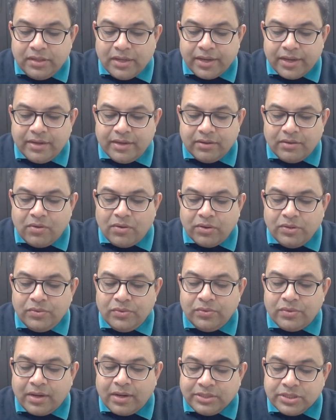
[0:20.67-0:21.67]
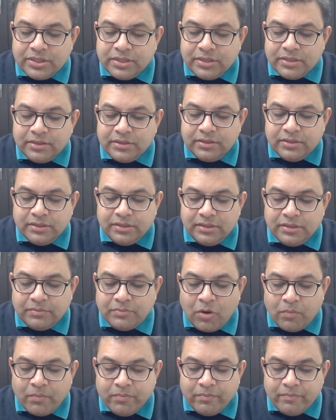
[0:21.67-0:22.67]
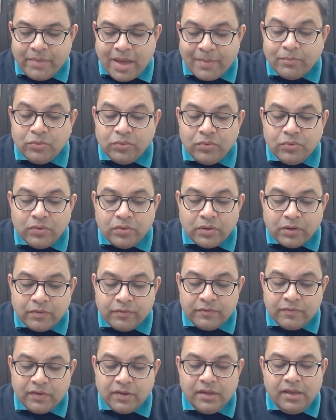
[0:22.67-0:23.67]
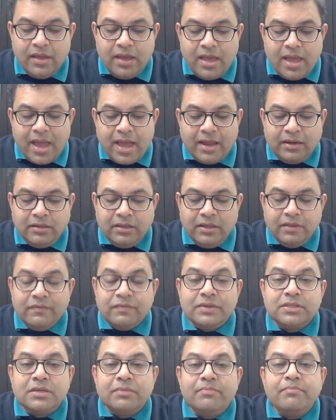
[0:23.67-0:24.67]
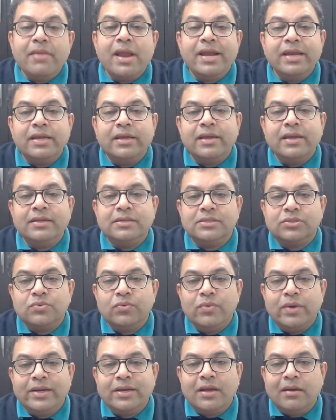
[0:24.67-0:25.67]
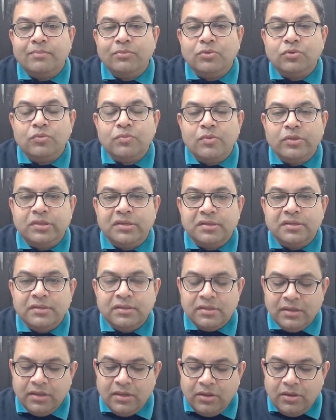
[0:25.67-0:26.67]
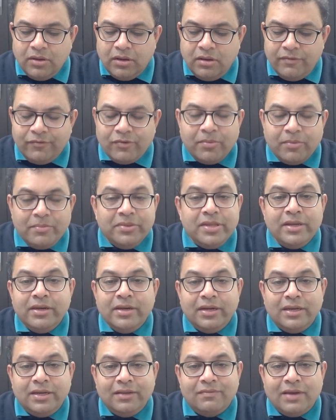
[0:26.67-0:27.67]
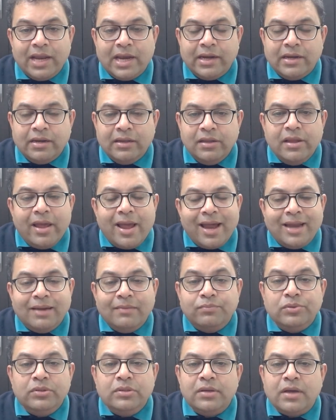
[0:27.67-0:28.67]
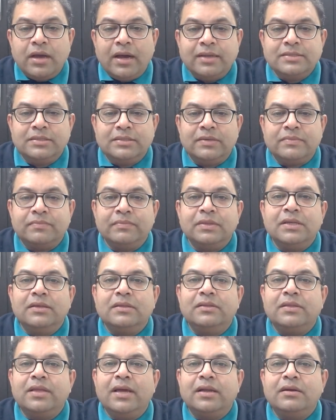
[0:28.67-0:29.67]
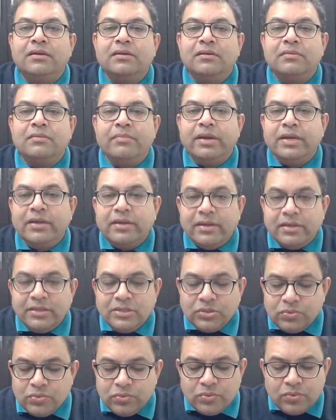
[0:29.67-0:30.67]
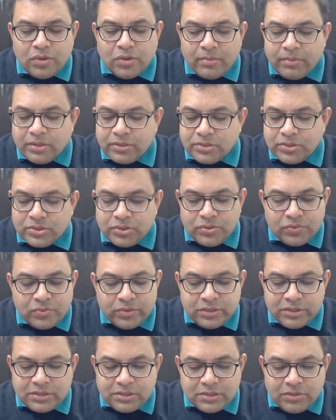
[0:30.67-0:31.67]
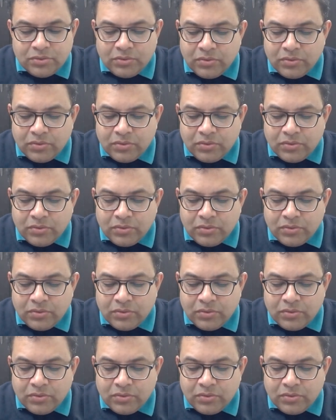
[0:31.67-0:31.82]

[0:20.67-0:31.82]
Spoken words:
had gone to Rajagaha in the bamboo grove, and there were some mendicants who had come to Buddha from their native land. And Buddha asked them that, mendicants, who amongst you is,